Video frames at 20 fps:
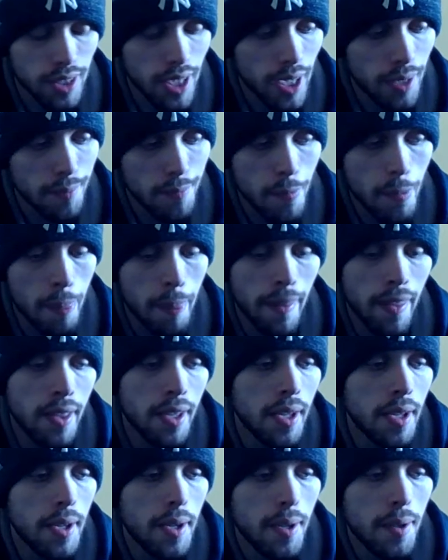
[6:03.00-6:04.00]
not.
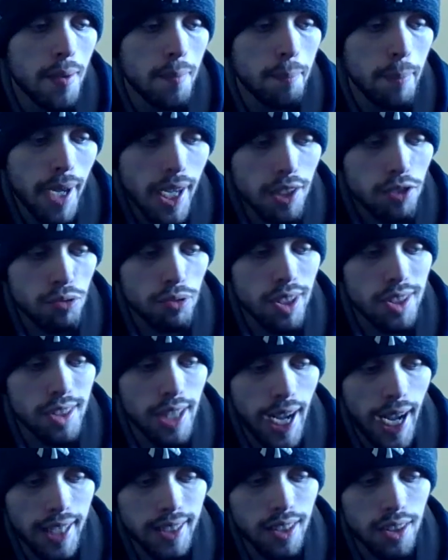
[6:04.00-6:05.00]
Patriots
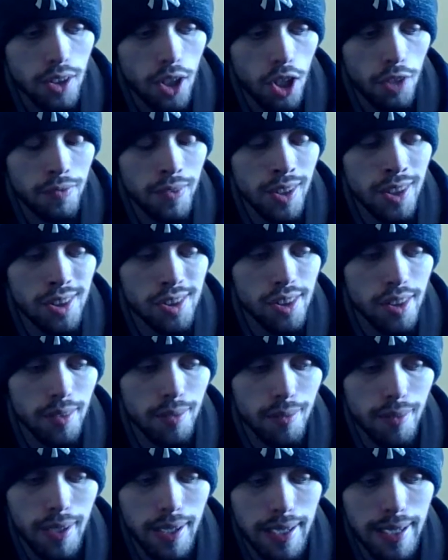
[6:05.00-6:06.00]
at the Dolphins.
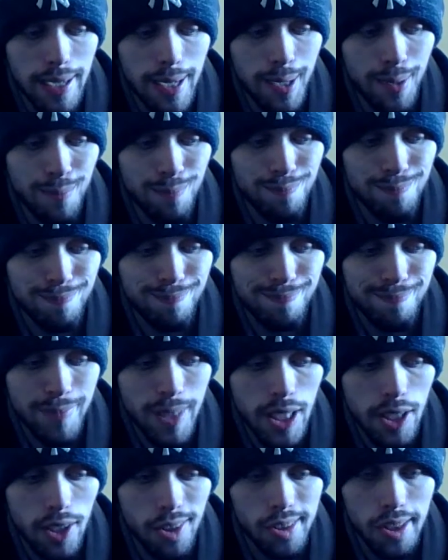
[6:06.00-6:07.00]

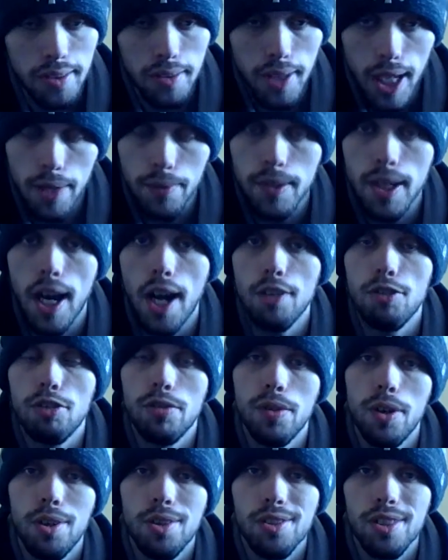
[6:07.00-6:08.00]
There's a lot of
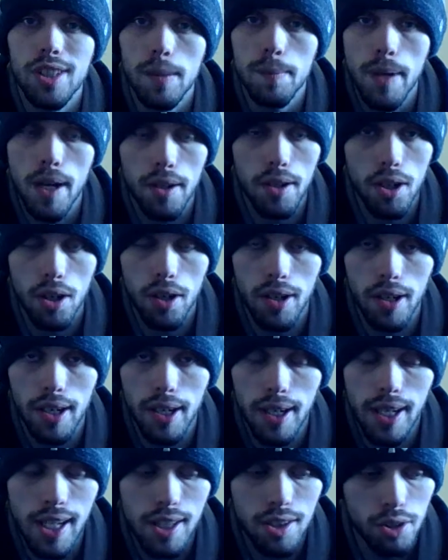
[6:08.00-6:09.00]
controversy about
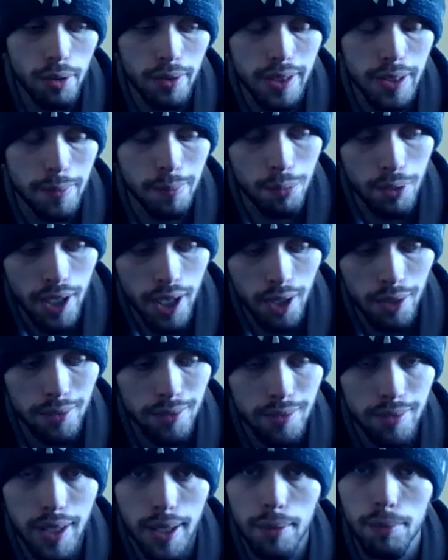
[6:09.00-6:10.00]
Antonio
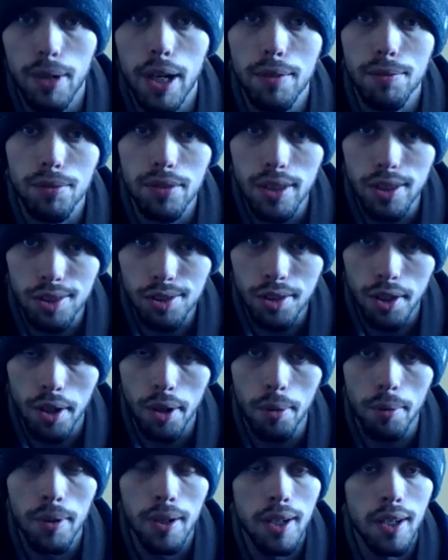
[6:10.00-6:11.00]
Brown, and rightfully
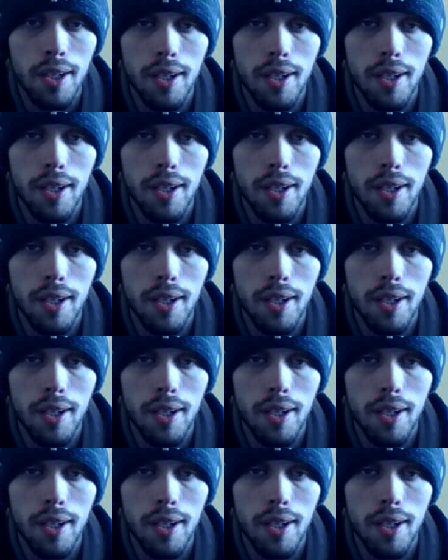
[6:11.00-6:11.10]
so.